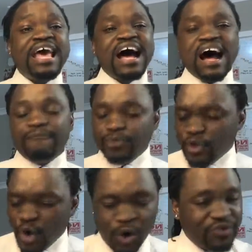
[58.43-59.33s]
um,
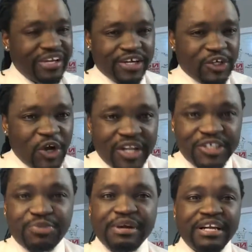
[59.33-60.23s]
you know, all the
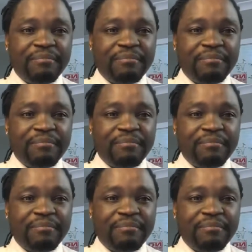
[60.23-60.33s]
acknowledgement.